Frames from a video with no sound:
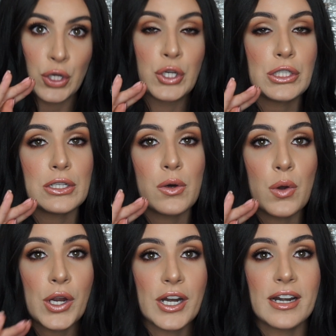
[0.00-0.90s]
Good
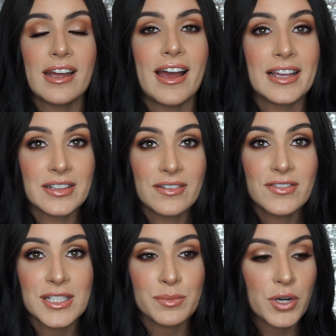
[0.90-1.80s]
Lord, I love
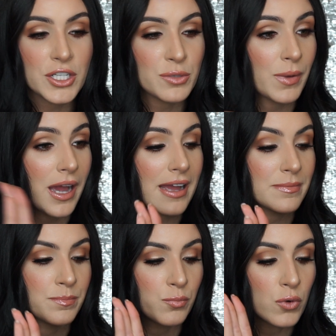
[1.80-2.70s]
this brush, but
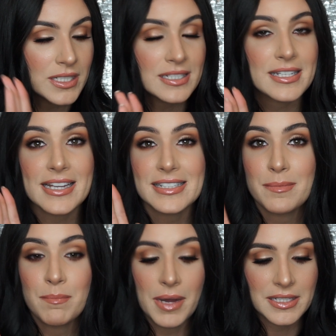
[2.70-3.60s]
I wouldn't say it's
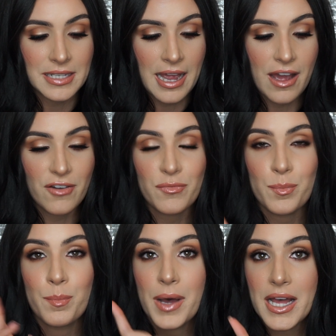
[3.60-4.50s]
a
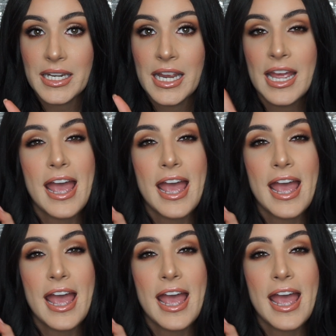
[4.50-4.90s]
must-have, but